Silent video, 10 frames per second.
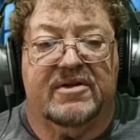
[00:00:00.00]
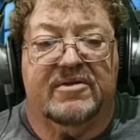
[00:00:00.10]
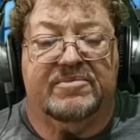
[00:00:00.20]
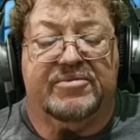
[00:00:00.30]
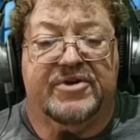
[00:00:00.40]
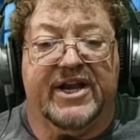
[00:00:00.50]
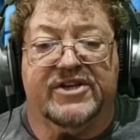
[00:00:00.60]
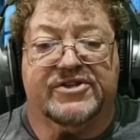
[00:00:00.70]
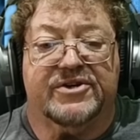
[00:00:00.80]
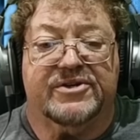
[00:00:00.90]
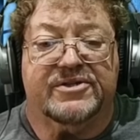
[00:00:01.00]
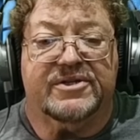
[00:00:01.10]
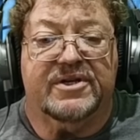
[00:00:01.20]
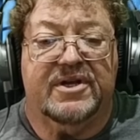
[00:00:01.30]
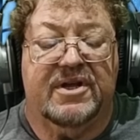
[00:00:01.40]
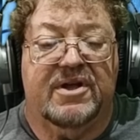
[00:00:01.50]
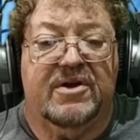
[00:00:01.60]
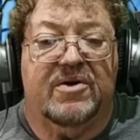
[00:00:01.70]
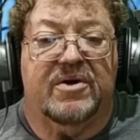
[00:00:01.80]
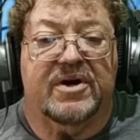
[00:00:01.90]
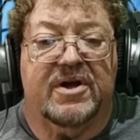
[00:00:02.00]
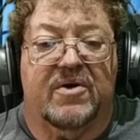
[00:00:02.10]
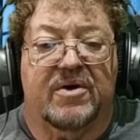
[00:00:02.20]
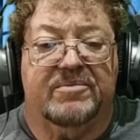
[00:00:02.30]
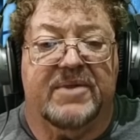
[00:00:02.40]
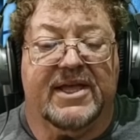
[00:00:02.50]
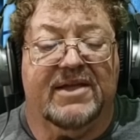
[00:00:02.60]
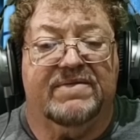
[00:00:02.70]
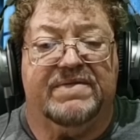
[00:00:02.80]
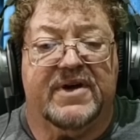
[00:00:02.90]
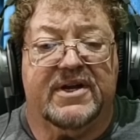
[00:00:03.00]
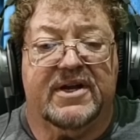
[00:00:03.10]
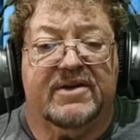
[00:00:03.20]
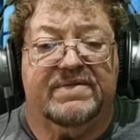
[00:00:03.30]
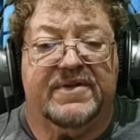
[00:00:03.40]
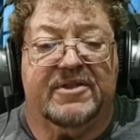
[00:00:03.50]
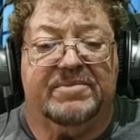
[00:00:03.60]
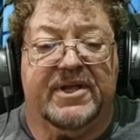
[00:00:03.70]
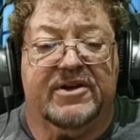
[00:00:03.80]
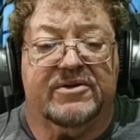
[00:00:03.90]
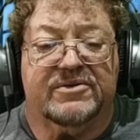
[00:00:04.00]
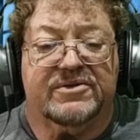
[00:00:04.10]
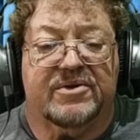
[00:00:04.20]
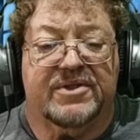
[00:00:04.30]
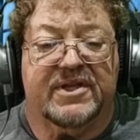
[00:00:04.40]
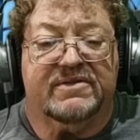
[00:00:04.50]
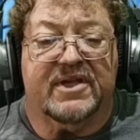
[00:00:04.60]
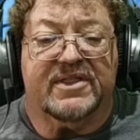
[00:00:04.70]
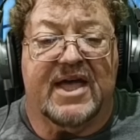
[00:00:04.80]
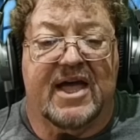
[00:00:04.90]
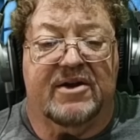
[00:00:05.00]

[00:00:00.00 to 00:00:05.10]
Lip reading: pranksters or making fun of Filipinos or things like that.